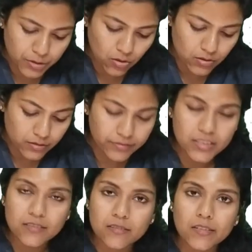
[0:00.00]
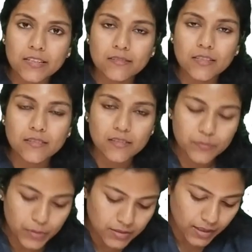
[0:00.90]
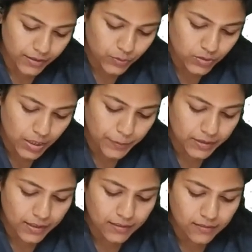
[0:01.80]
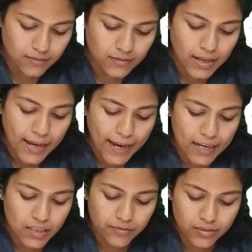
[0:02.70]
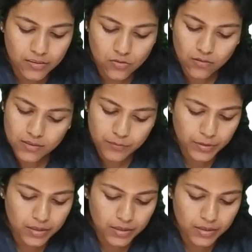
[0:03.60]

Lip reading: because if it is less than 6 months acute hepatitis and it resolves, it